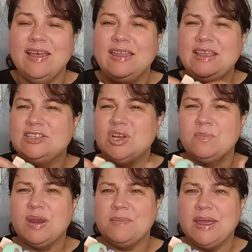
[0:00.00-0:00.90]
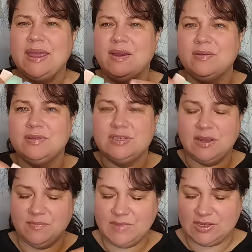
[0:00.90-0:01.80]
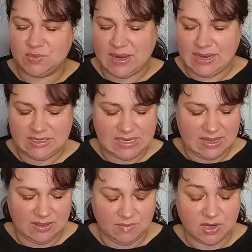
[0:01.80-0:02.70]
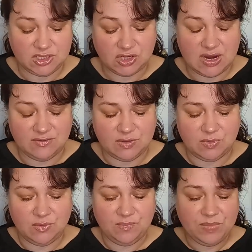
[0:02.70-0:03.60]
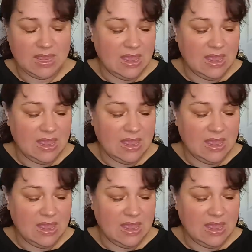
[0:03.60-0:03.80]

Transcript: And these don't break my hair. So that's why I like to get them, because they're comfortable.